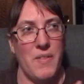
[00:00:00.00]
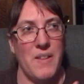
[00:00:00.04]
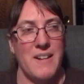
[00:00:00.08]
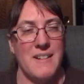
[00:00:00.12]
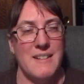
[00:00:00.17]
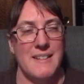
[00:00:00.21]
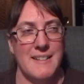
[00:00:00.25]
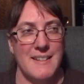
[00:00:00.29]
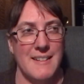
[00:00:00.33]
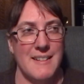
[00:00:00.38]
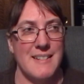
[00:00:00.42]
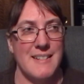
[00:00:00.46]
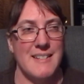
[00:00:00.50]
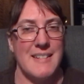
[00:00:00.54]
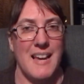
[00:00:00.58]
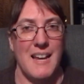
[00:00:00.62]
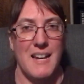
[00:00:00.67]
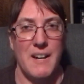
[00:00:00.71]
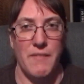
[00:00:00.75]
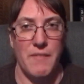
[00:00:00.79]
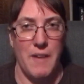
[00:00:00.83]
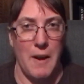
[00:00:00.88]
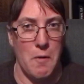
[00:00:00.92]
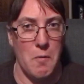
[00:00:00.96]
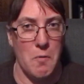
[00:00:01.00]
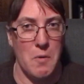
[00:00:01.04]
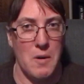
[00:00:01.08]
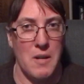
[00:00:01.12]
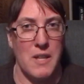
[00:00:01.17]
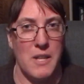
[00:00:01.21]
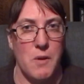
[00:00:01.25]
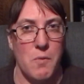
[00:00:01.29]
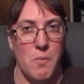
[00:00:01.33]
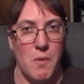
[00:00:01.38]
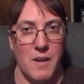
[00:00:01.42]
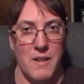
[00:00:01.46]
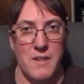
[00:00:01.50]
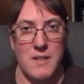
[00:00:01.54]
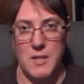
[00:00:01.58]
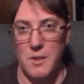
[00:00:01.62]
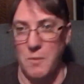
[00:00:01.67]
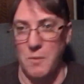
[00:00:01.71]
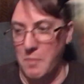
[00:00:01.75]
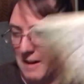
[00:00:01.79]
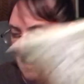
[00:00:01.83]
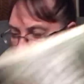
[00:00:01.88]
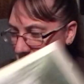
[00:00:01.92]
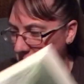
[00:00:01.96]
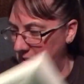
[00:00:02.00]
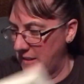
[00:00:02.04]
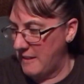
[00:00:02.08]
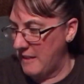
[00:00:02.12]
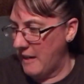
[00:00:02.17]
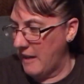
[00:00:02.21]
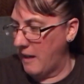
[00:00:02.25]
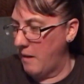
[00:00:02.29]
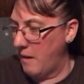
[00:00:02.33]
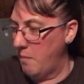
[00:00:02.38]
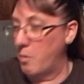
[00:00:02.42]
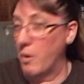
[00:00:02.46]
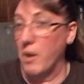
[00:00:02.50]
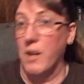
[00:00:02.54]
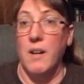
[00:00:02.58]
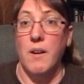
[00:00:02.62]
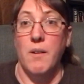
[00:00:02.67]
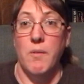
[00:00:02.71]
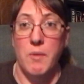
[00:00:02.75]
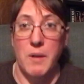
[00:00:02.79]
then to decide if I really want to buy the second book.